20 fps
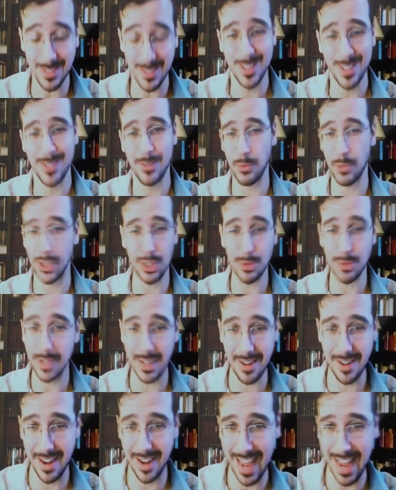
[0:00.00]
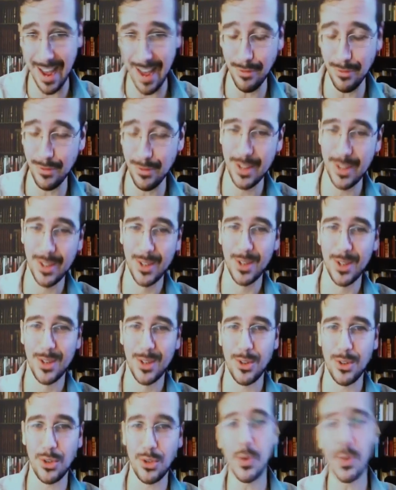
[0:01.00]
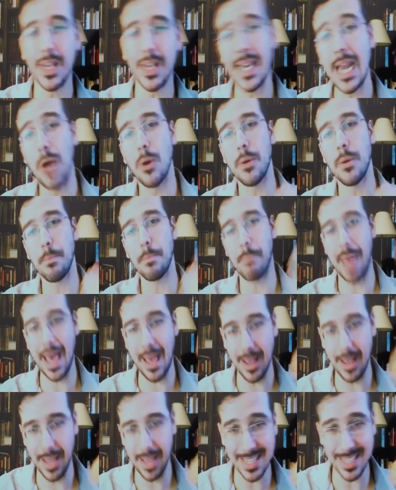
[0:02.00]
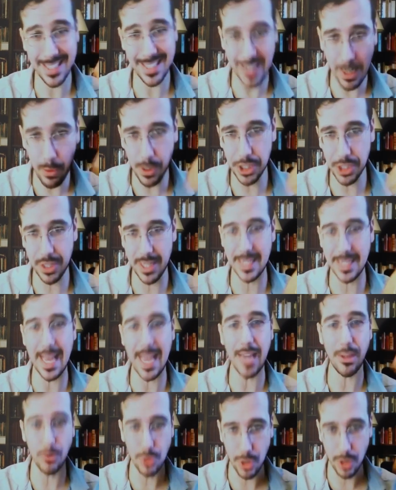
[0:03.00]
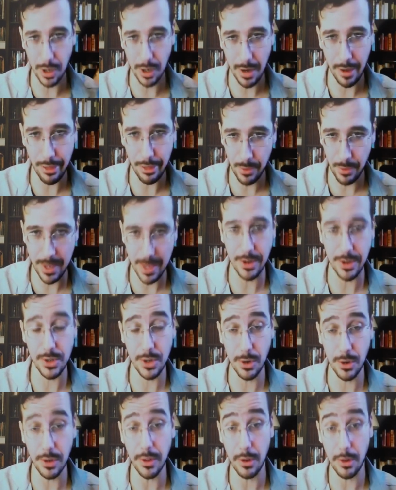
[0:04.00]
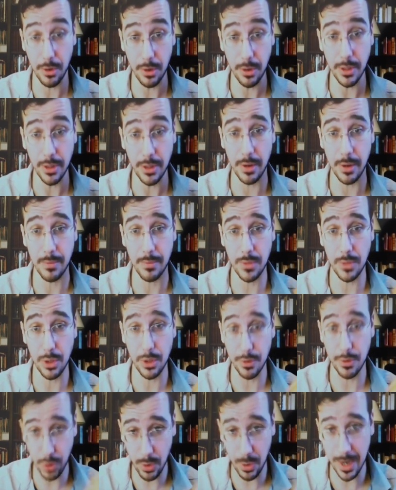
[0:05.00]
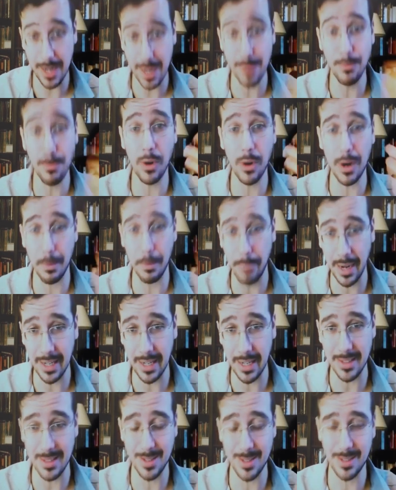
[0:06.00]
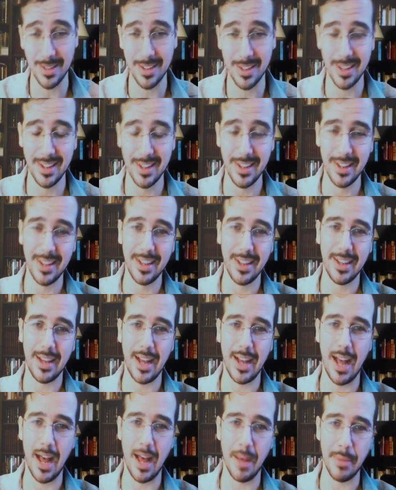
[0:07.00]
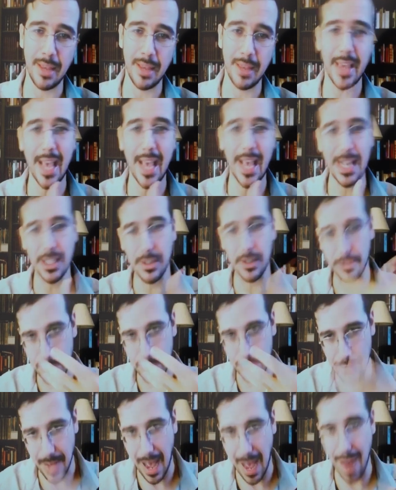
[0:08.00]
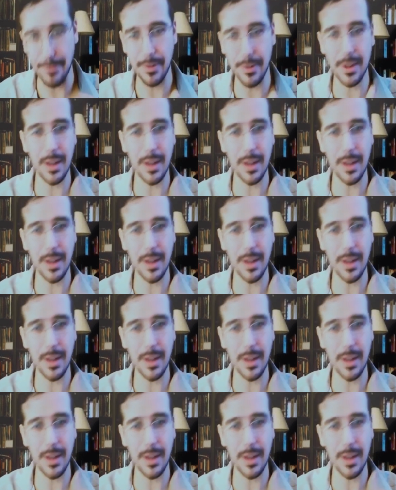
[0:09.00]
which you did not have. You can now extinguish the debt you took on 3 years earlier. You've created more abundance. In the case of Africa,